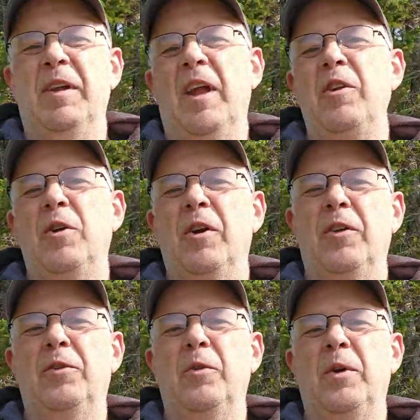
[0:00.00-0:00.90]
And you can
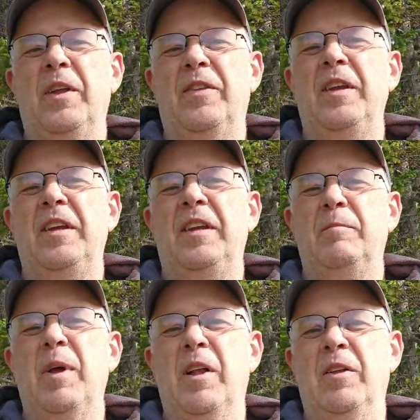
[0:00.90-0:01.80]
also hit the
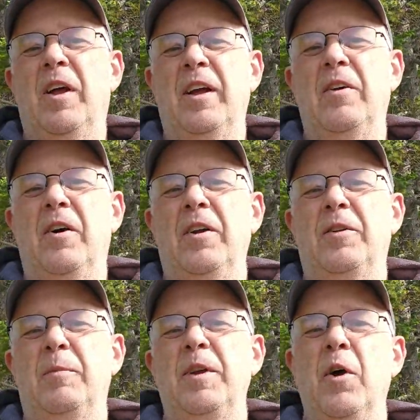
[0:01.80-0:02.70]
bell icon
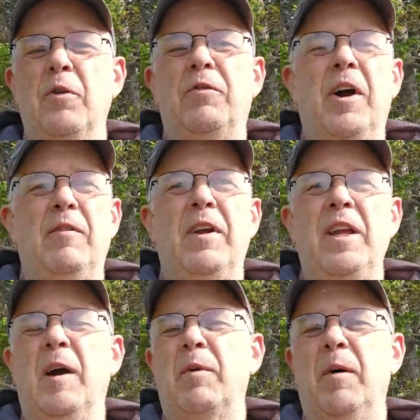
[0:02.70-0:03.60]
to be notified of
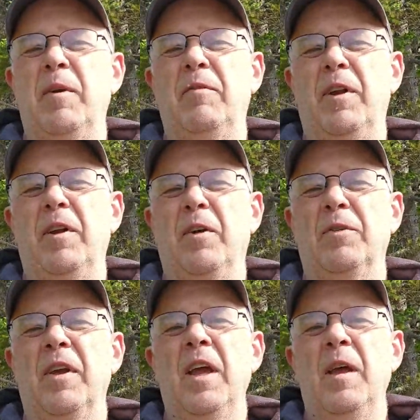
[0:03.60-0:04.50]
any upcoming videos.